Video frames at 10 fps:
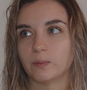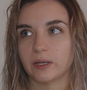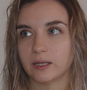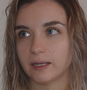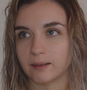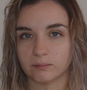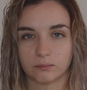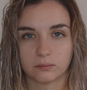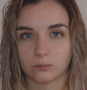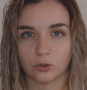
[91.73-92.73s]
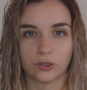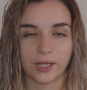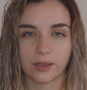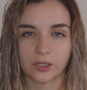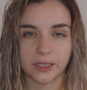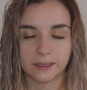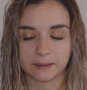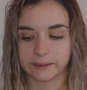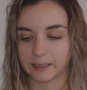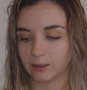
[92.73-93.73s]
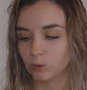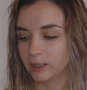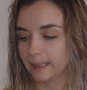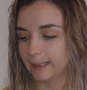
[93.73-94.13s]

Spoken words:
been more than 3 years now.